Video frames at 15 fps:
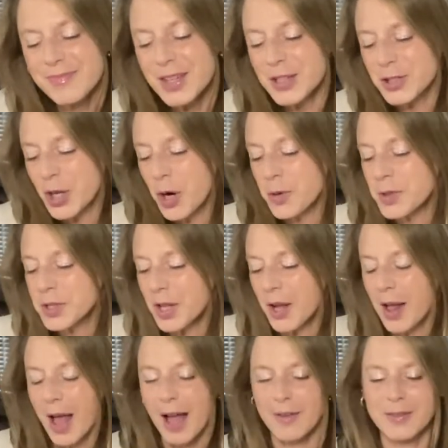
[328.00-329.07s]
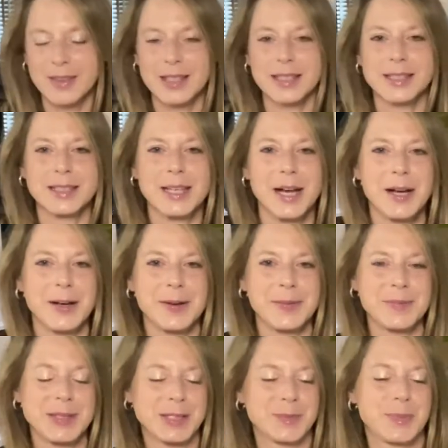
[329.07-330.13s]
Torahs all have this, um,
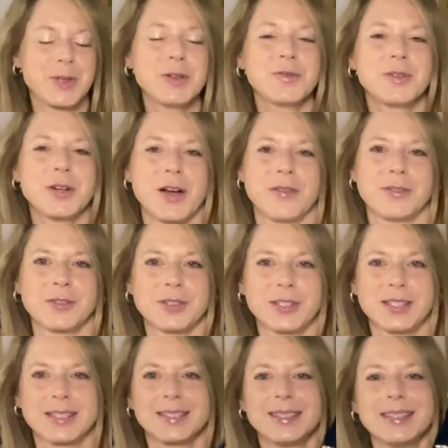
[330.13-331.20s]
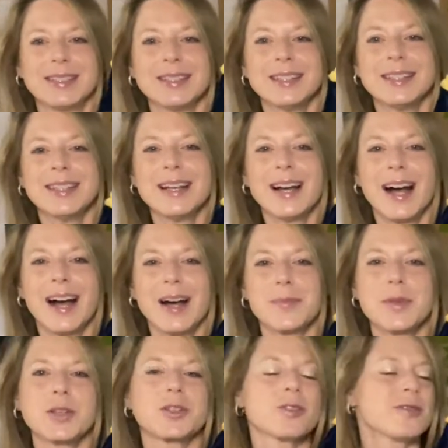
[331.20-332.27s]
these beautiful covers uh,
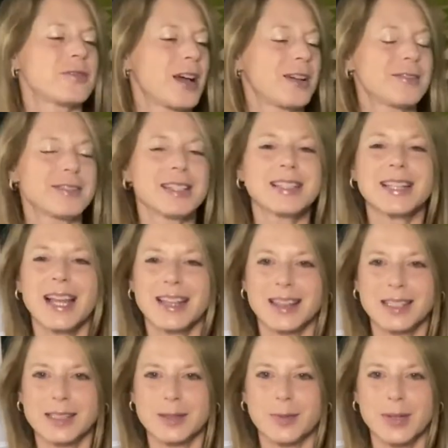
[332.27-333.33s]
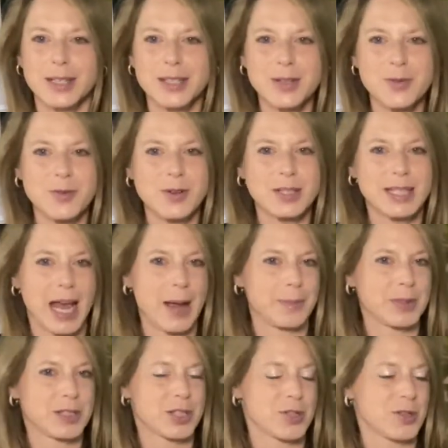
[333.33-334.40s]
most are velvet, like this one, or
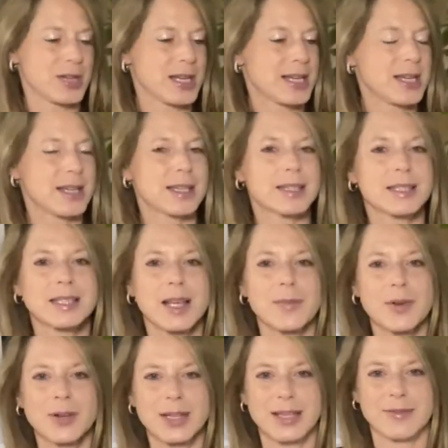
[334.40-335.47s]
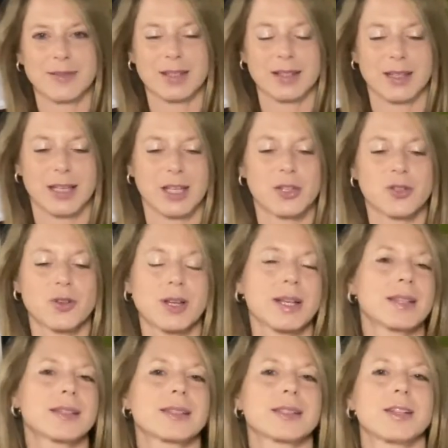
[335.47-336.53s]
tapestry. Some are even
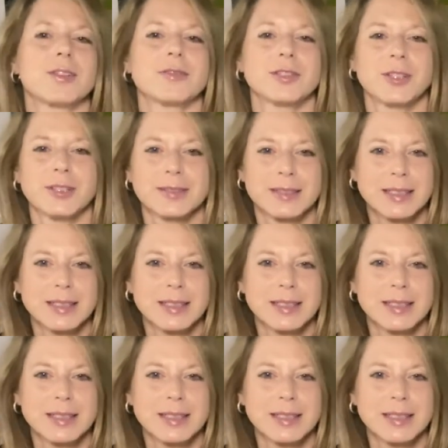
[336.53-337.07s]
intricate silver.